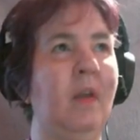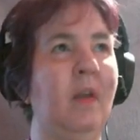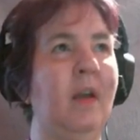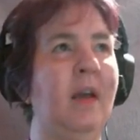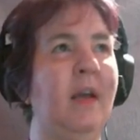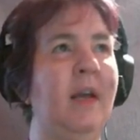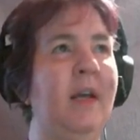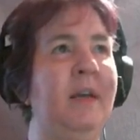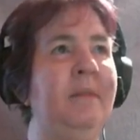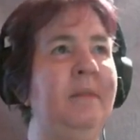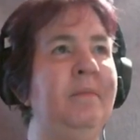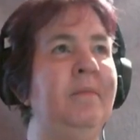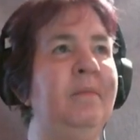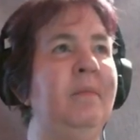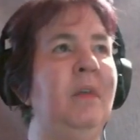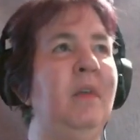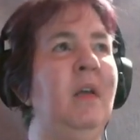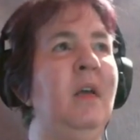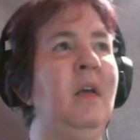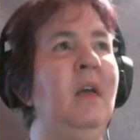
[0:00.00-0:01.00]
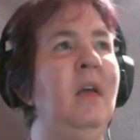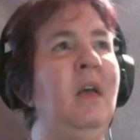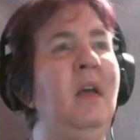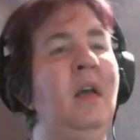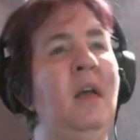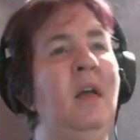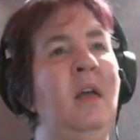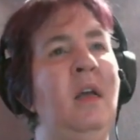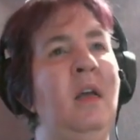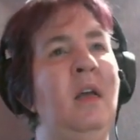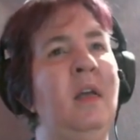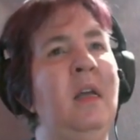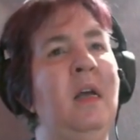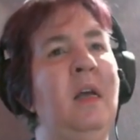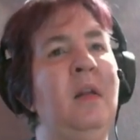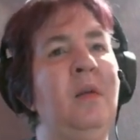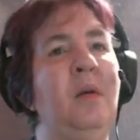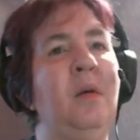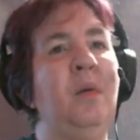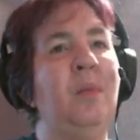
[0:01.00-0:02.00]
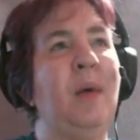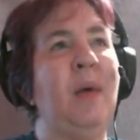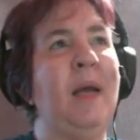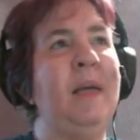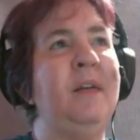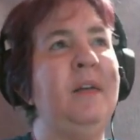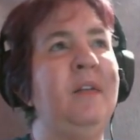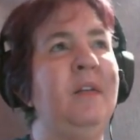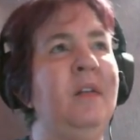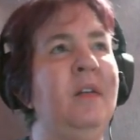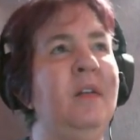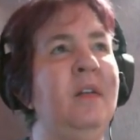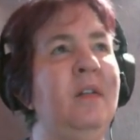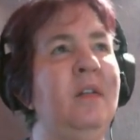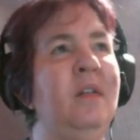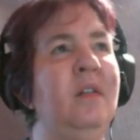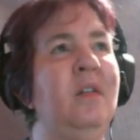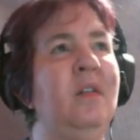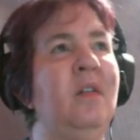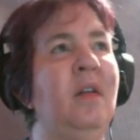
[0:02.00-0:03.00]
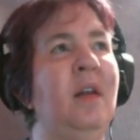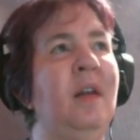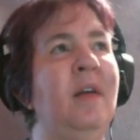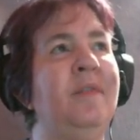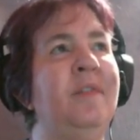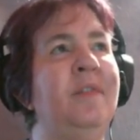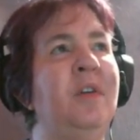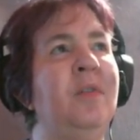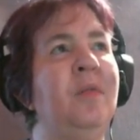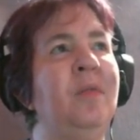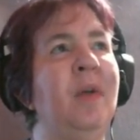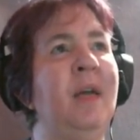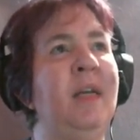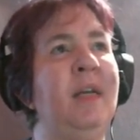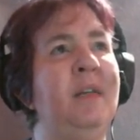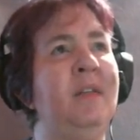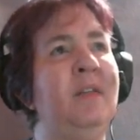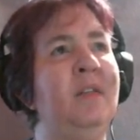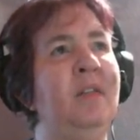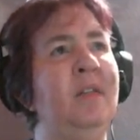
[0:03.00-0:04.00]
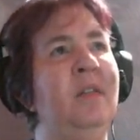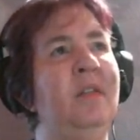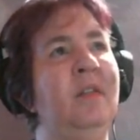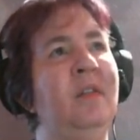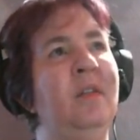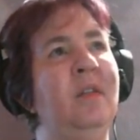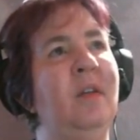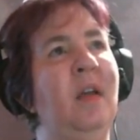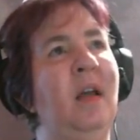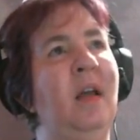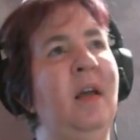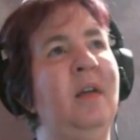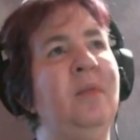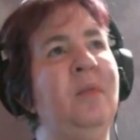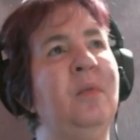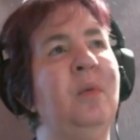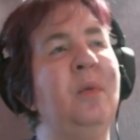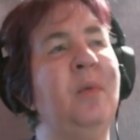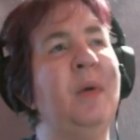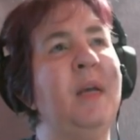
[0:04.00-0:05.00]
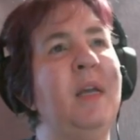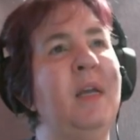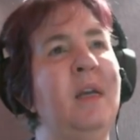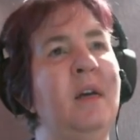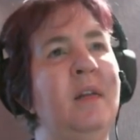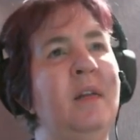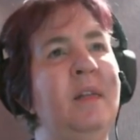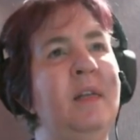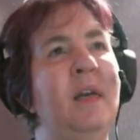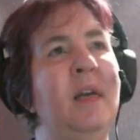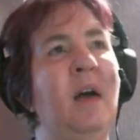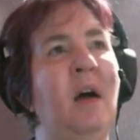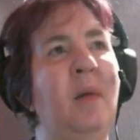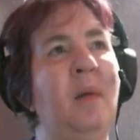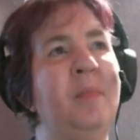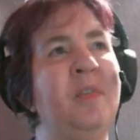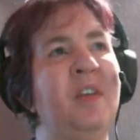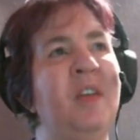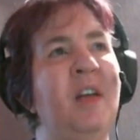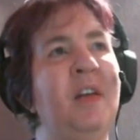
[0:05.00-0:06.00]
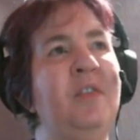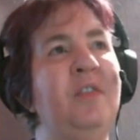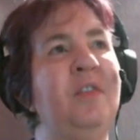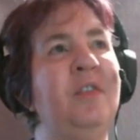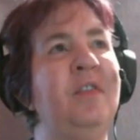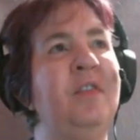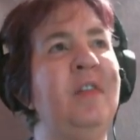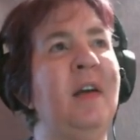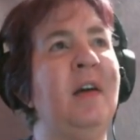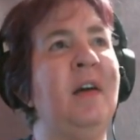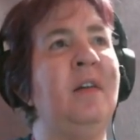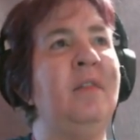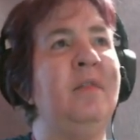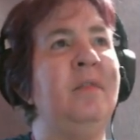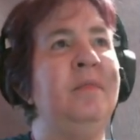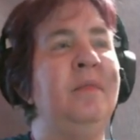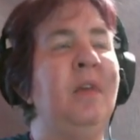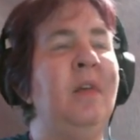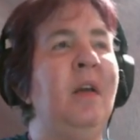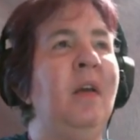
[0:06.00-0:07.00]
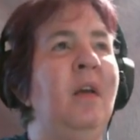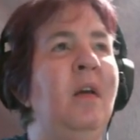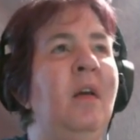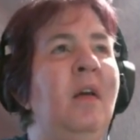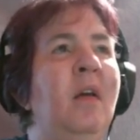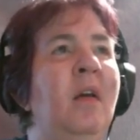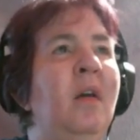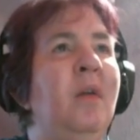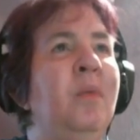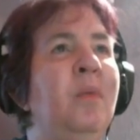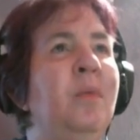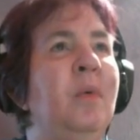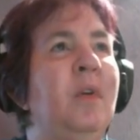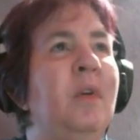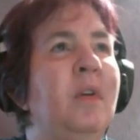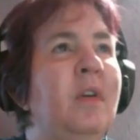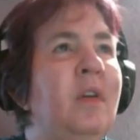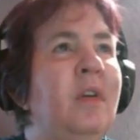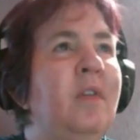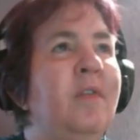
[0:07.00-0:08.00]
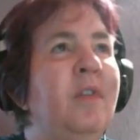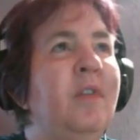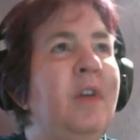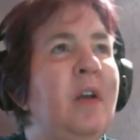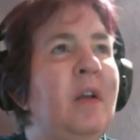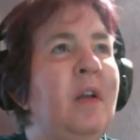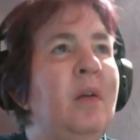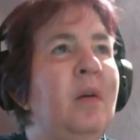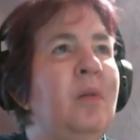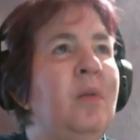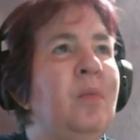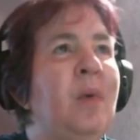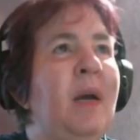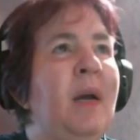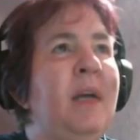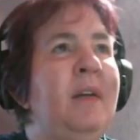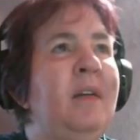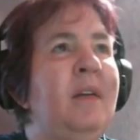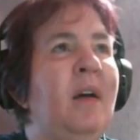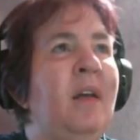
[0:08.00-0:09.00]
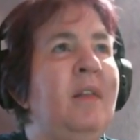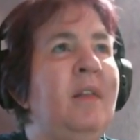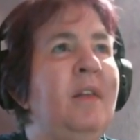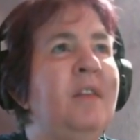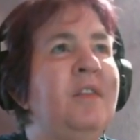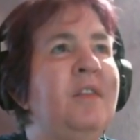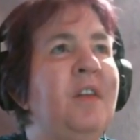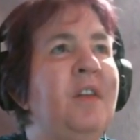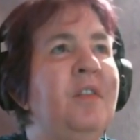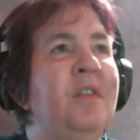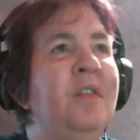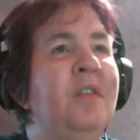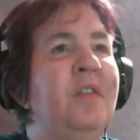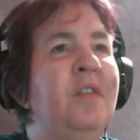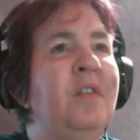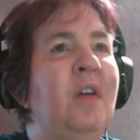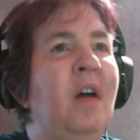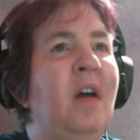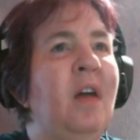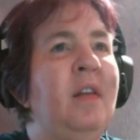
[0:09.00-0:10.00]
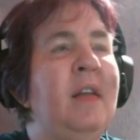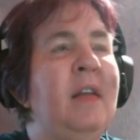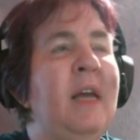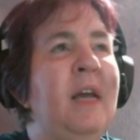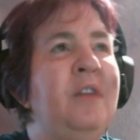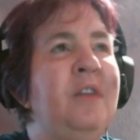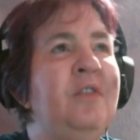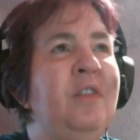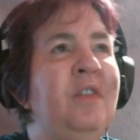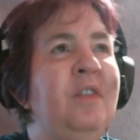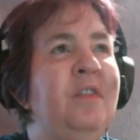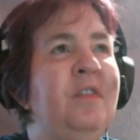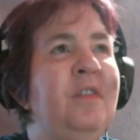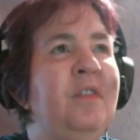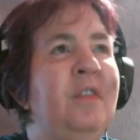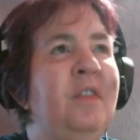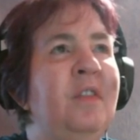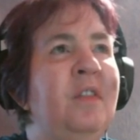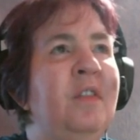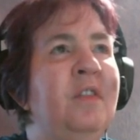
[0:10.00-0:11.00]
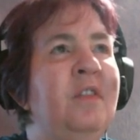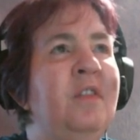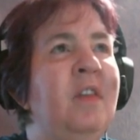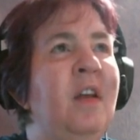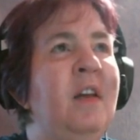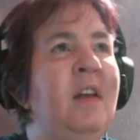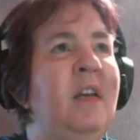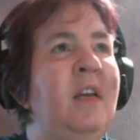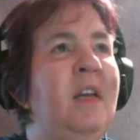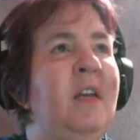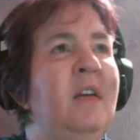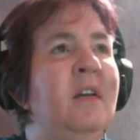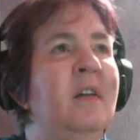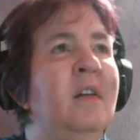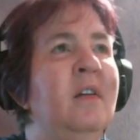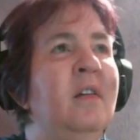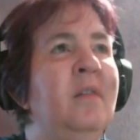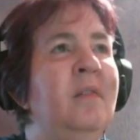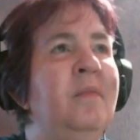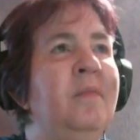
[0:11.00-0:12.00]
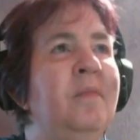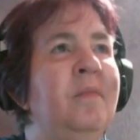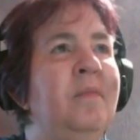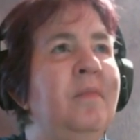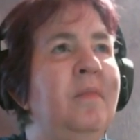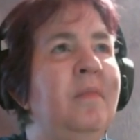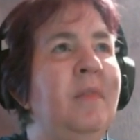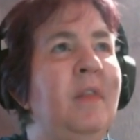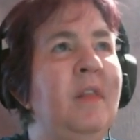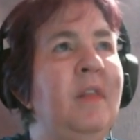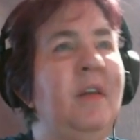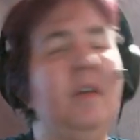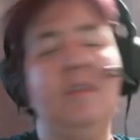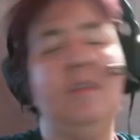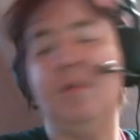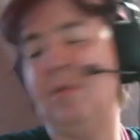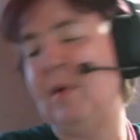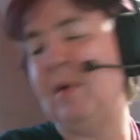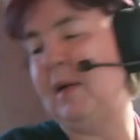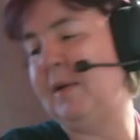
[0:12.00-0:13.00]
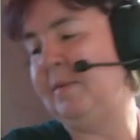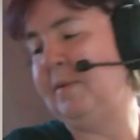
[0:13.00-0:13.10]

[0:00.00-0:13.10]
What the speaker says: Okay. Yellow and white go left and right, and we're working on the opposite edges now. We're looking for yellow and white on the center, on the edges. There's none here. There's one.